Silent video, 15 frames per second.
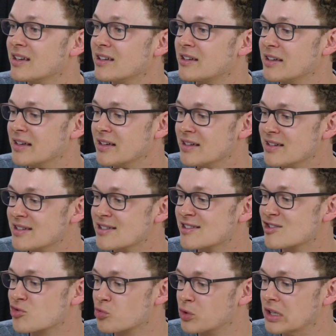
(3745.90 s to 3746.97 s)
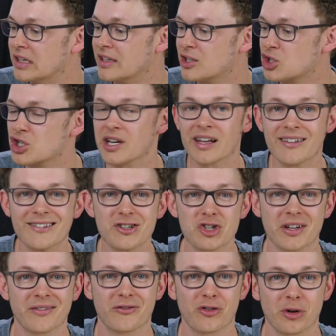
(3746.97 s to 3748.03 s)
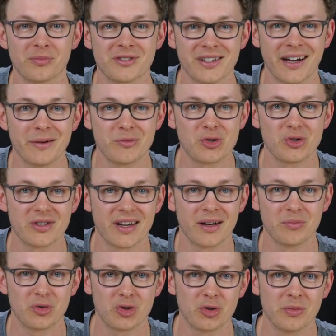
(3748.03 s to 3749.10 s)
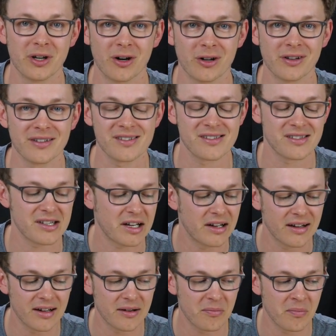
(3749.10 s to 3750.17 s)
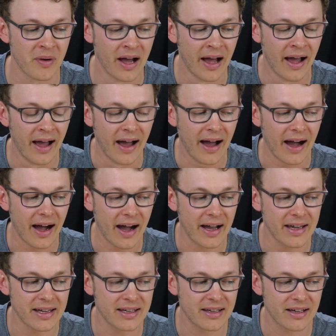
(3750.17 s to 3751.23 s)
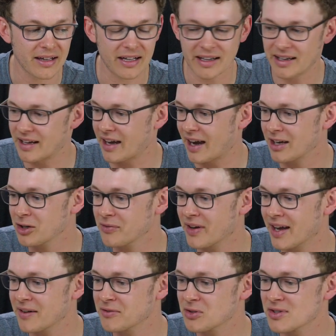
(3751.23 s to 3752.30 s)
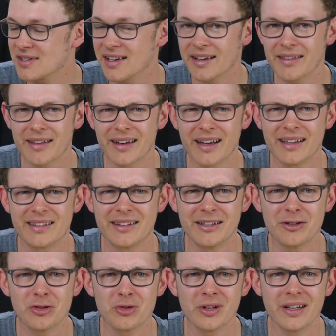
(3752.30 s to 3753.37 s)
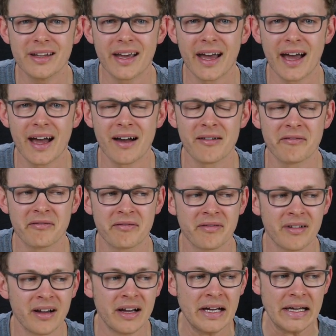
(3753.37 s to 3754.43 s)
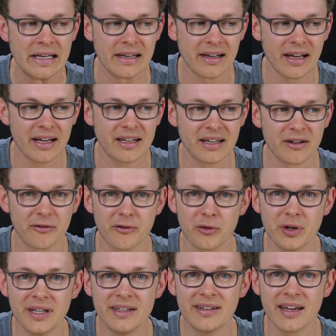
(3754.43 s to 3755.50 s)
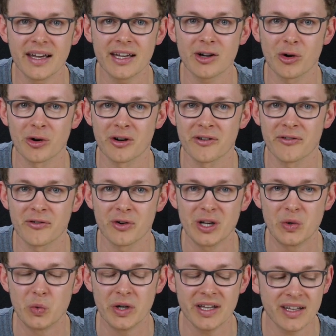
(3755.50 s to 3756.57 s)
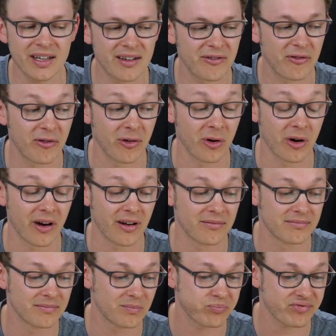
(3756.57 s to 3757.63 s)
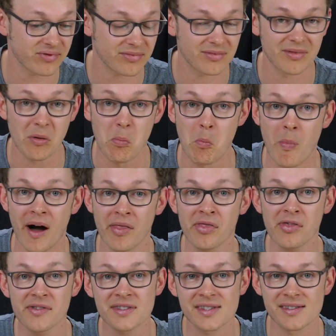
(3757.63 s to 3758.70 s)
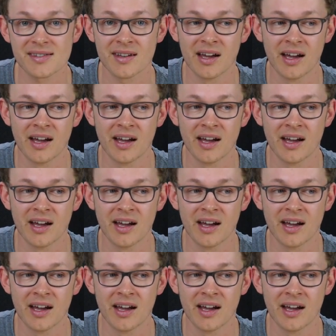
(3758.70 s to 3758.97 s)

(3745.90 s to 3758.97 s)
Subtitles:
is really challenging from time to time, to be honest. I kind of have to say that I didn't really have like a free day or a free week for months,